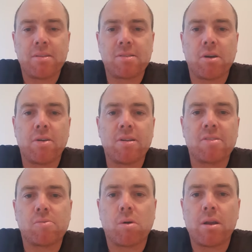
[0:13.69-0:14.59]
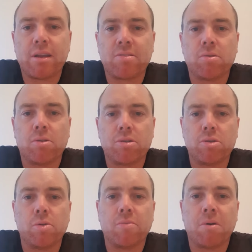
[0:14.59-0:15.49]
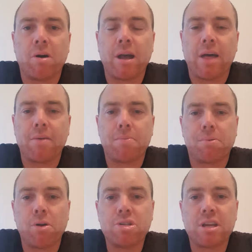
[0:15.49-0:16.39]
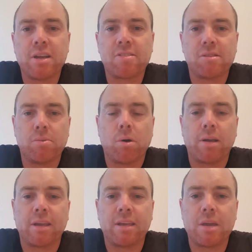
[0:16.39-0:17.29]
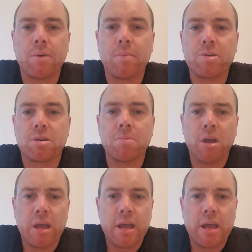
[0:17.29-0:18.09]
So it's right next door to two of my other projects, the Waikiki one, which I'm